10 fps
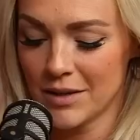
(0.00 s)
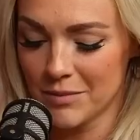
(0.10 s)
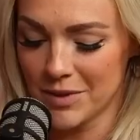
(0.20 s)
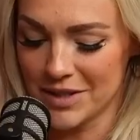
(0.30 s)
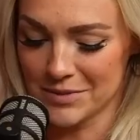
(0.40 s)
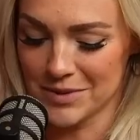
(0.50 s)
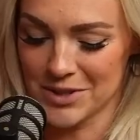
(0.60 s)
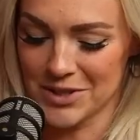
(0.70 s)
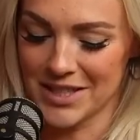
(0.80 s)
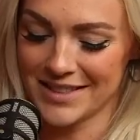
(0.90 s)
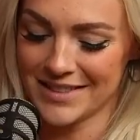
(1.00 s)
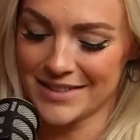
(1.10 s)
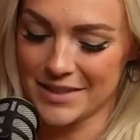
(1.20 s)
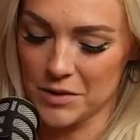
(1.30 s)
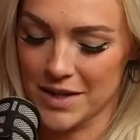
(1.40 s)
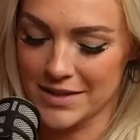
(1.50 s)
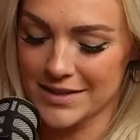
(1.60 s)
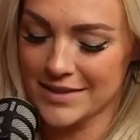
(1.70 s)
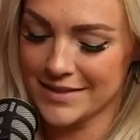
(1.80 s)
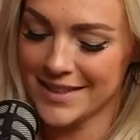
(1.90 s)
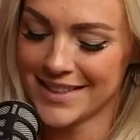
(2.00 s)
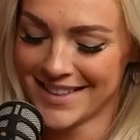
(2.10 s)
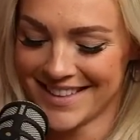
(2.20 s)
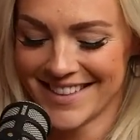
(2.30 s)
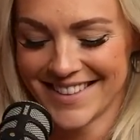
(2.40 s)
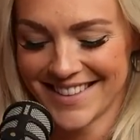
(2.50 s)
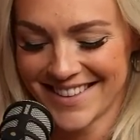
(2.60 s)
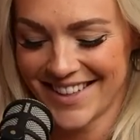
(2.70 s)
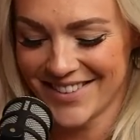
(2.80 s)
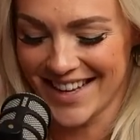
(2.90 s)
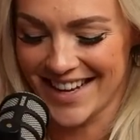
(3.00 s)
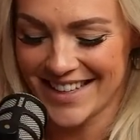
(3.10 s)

Please return it to us. Okay.